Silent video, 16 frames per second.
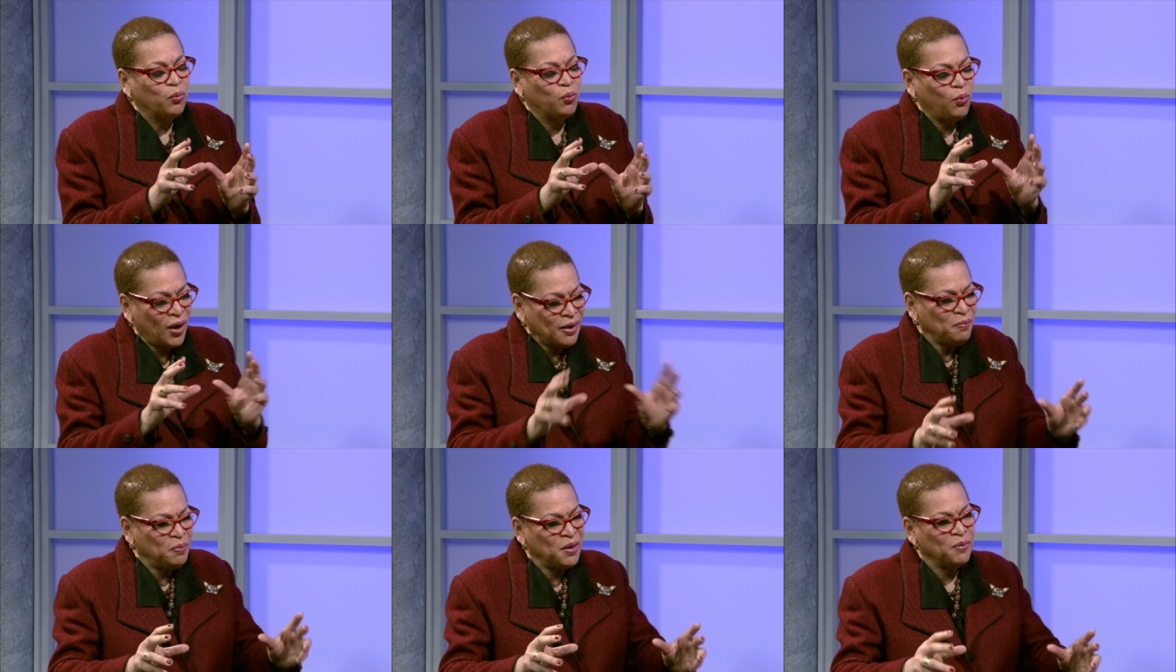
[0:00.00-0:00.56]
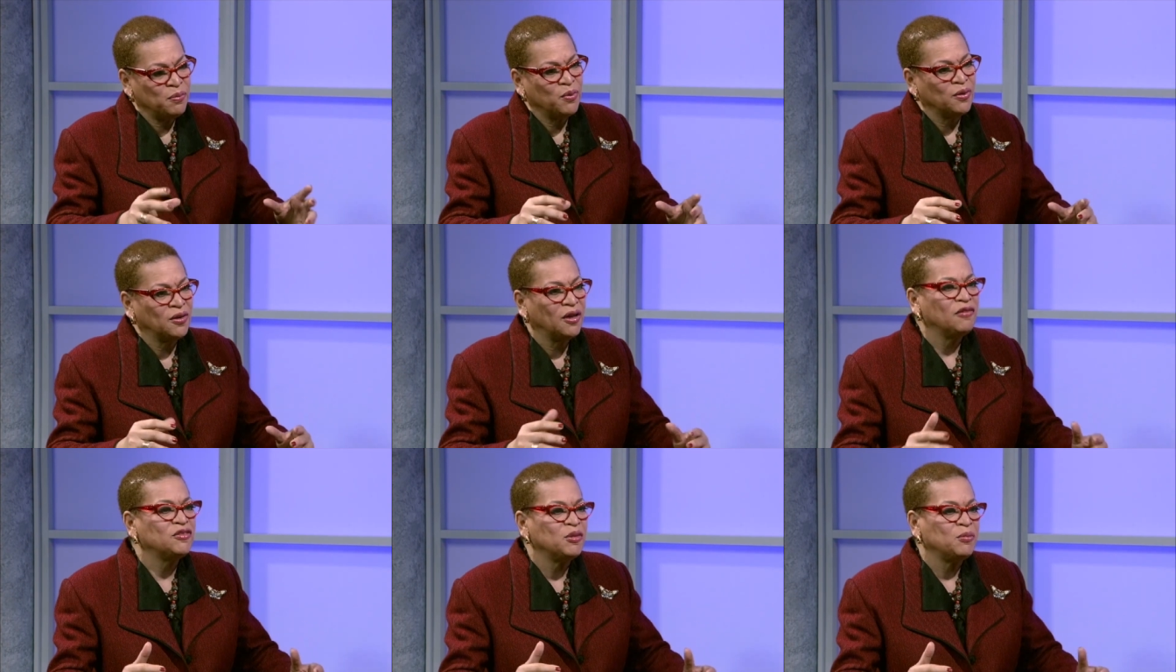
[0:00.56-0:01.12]
white people
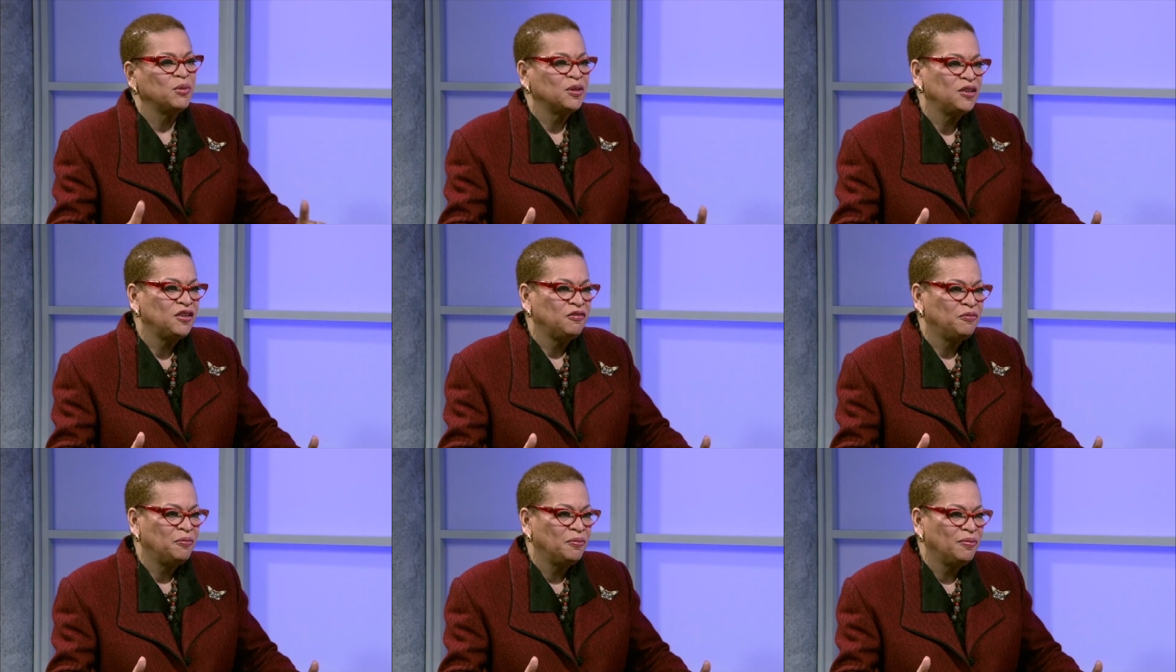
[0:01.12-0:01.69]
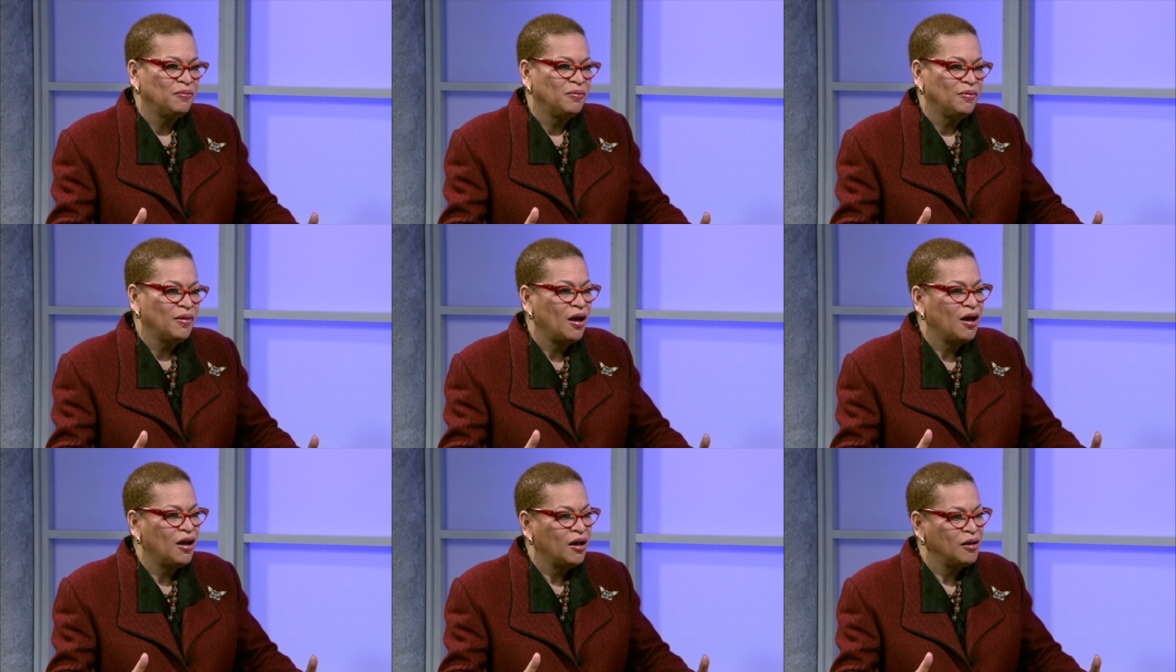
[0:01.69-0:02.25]
love to believe
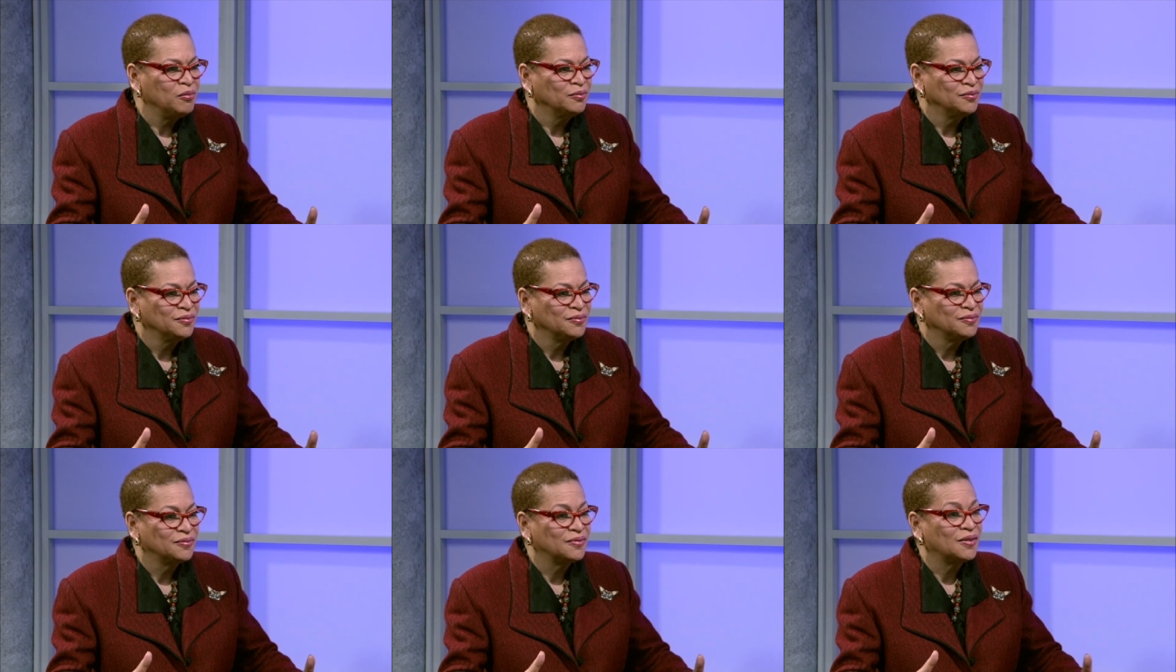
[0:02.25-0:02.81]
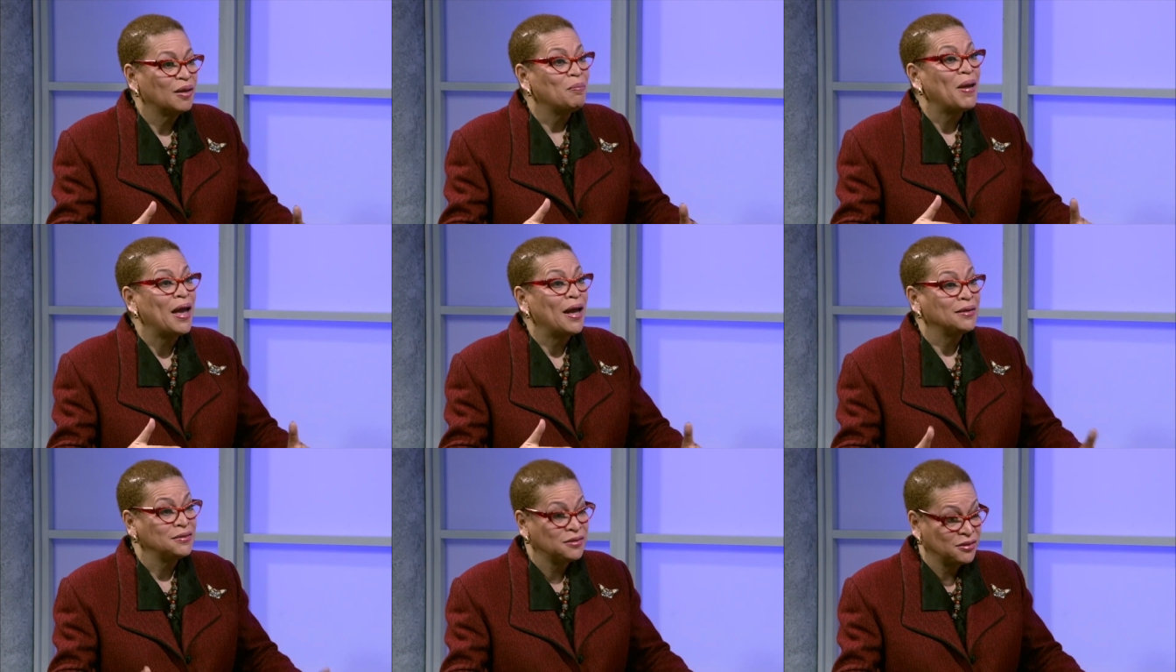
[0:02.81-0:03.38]
um, the
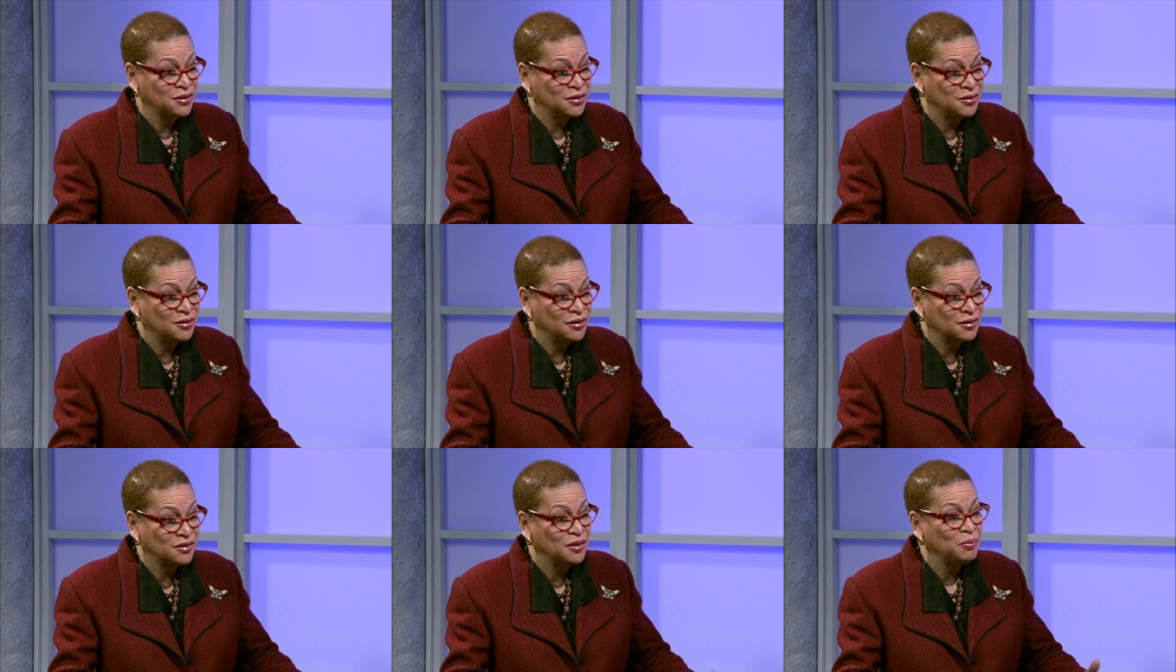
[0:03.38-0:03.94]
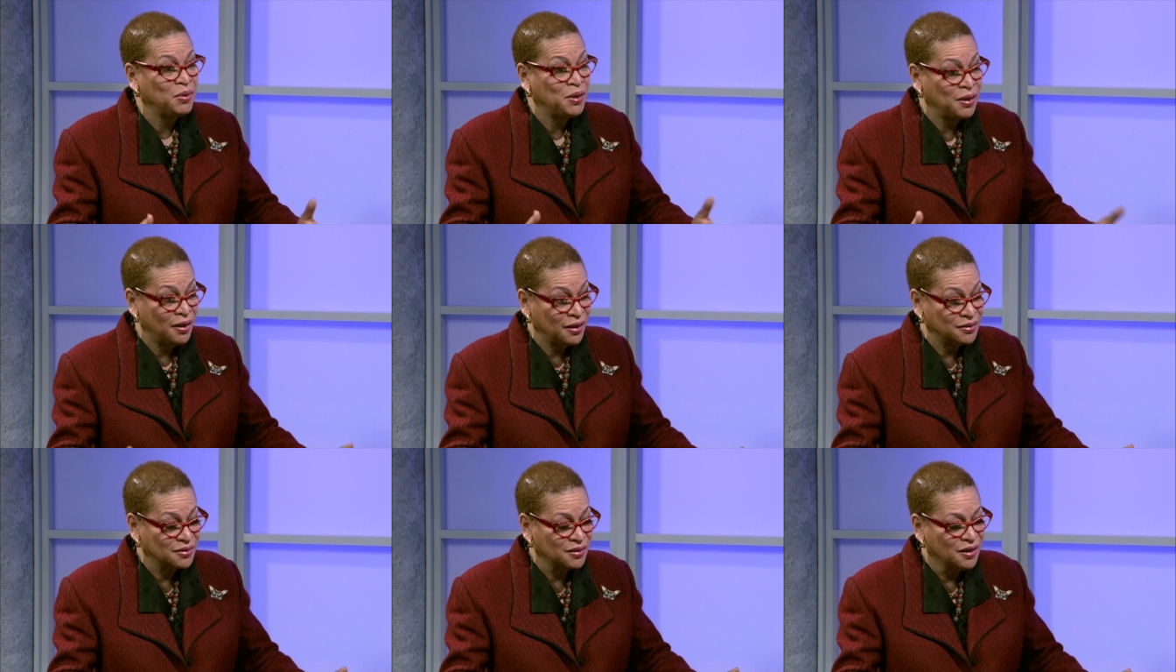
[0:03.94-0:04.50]
bad statistics, right. the
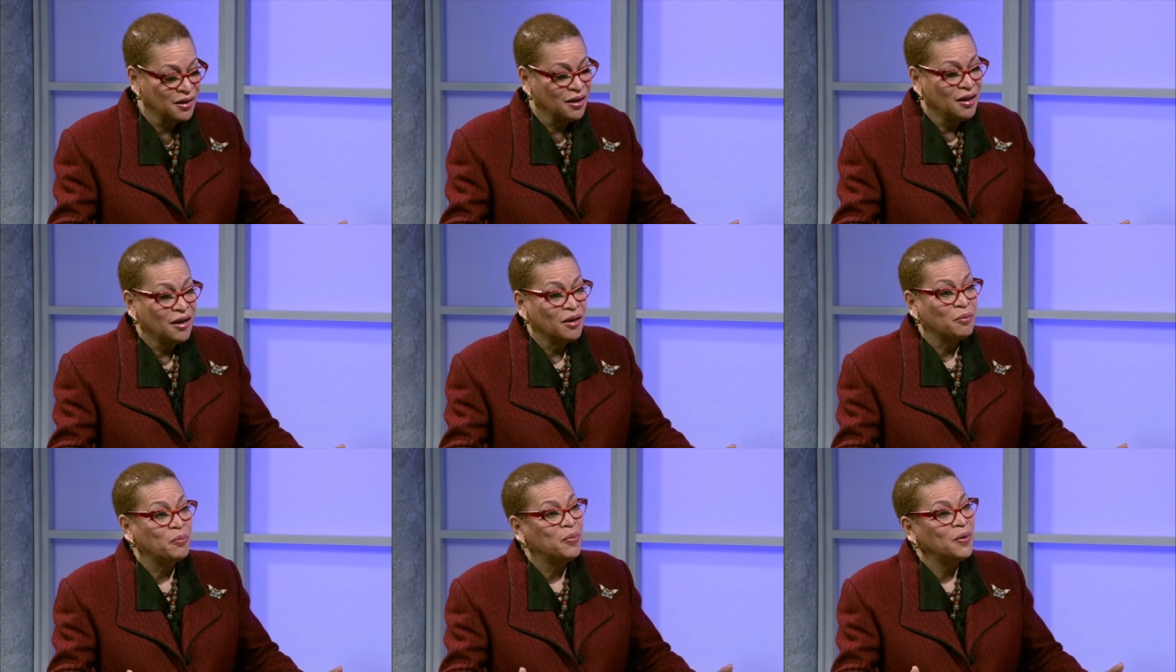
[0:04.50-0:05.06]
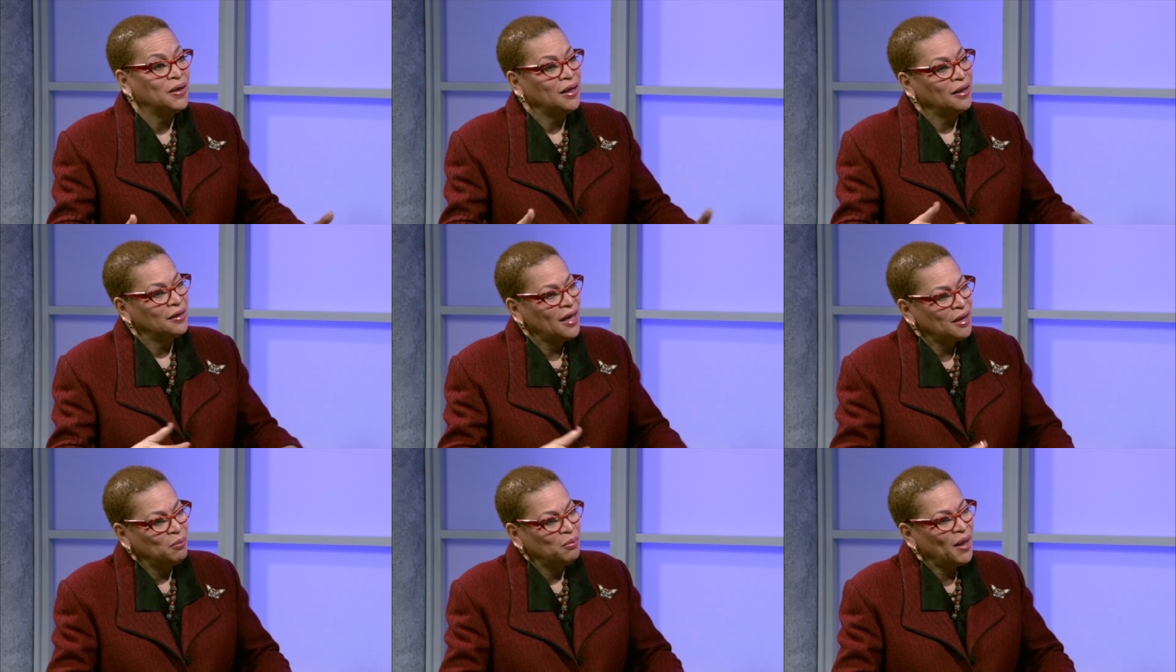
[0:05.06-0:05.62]
BS. Mm-hmm. Yeah. But a
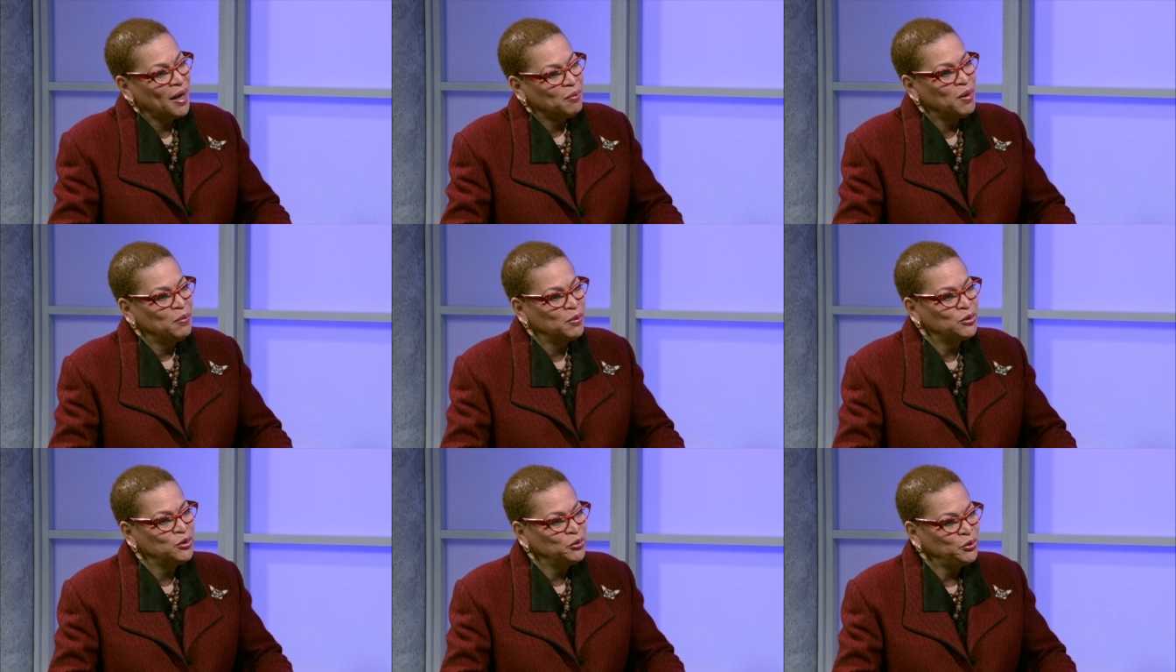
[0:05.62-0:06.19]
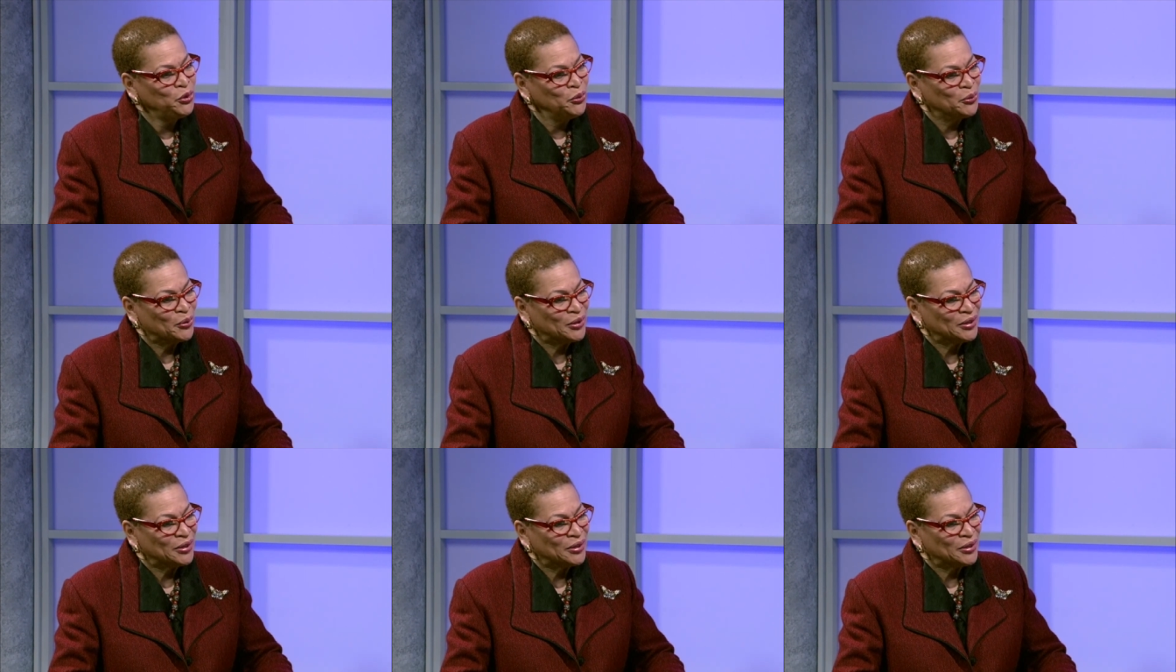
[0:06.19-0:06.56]
lot of black people do too.